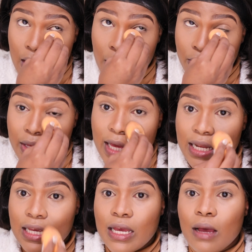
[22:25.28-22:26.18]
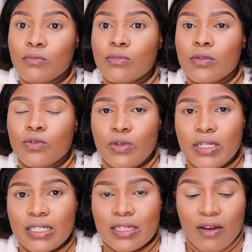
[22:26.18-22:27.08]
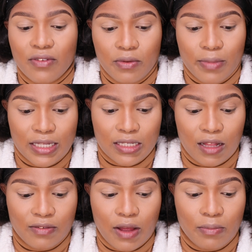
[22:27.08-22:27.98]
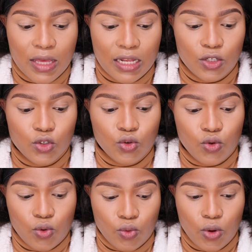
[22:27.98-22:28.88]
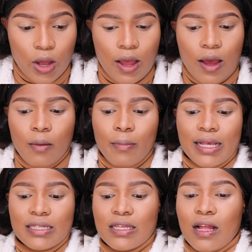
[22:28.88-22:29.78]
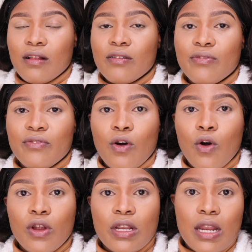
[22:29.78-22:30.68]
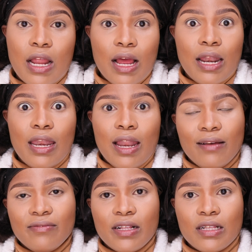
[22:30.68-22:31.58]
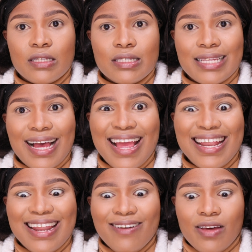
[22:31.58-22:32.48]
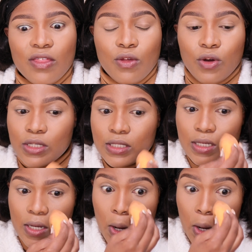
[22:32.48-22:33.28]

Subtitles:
I'm rediscovering myself. I'm getting to know myself on levels I never thought